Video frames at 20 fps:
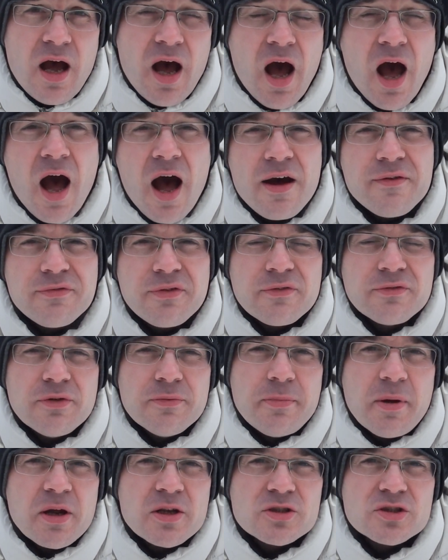half of the
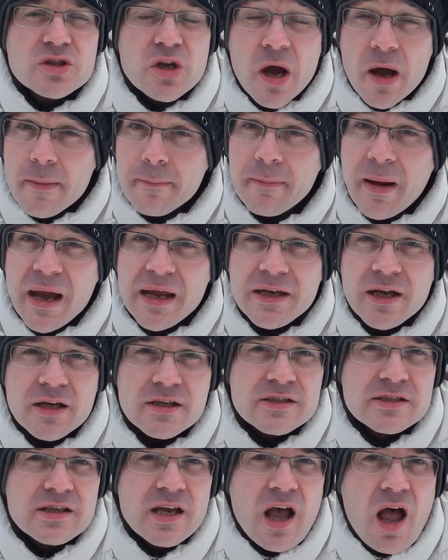bunch
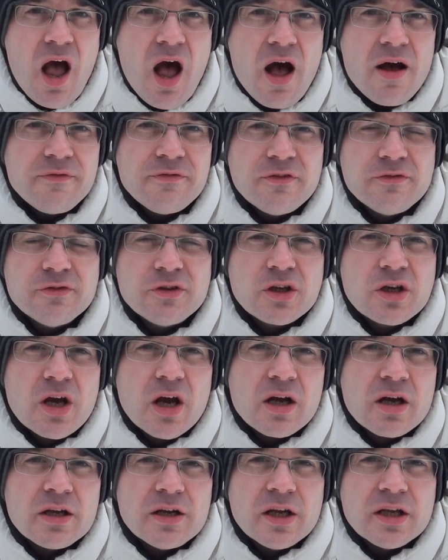minus half of the
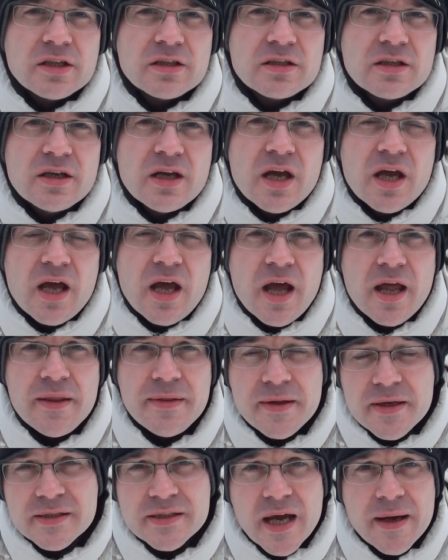coconut,
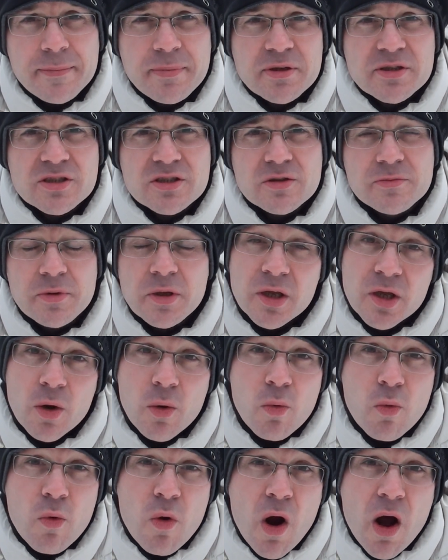and this happens to be
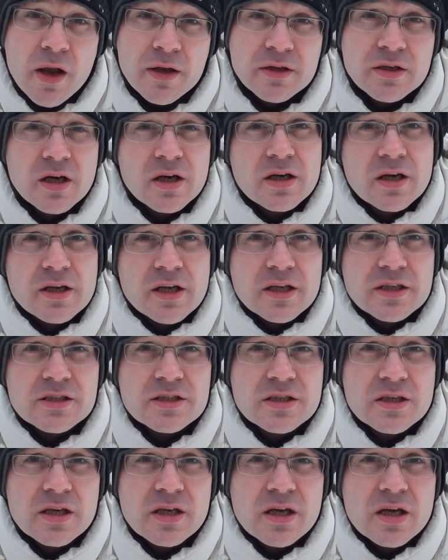one
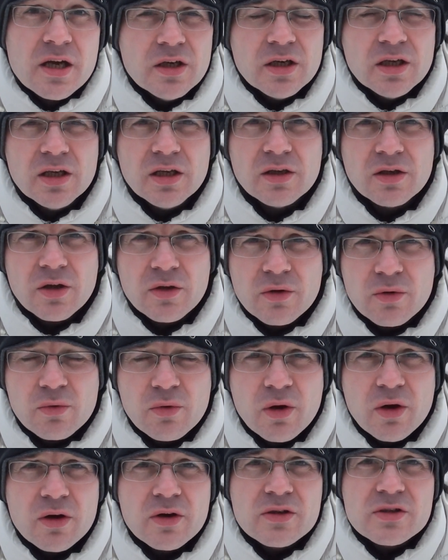coconut. In other
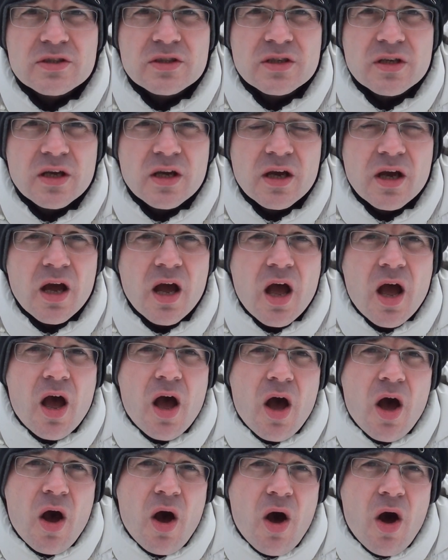words,
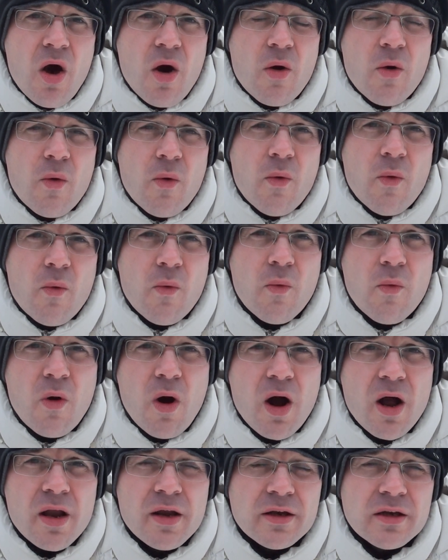
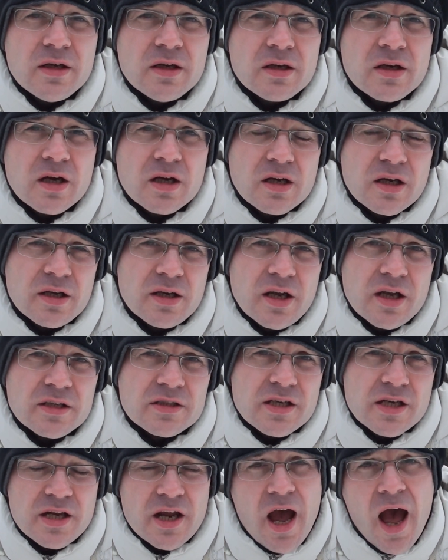one
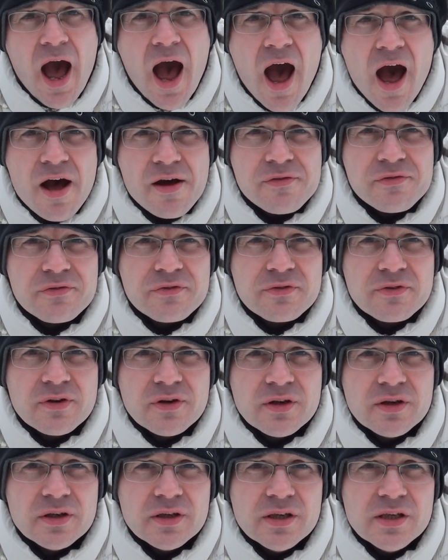coconut and a half
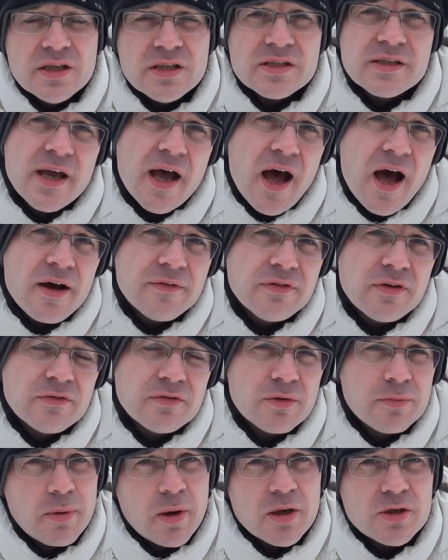is half
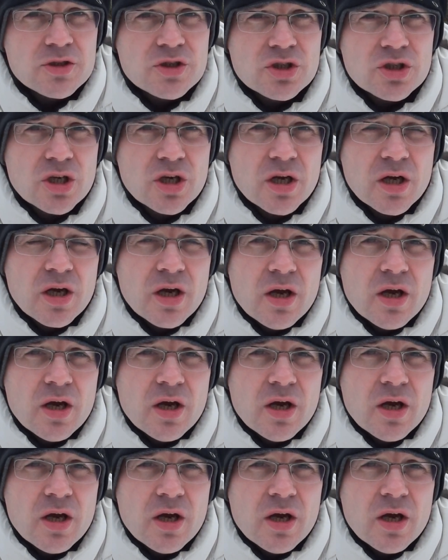of the bunch,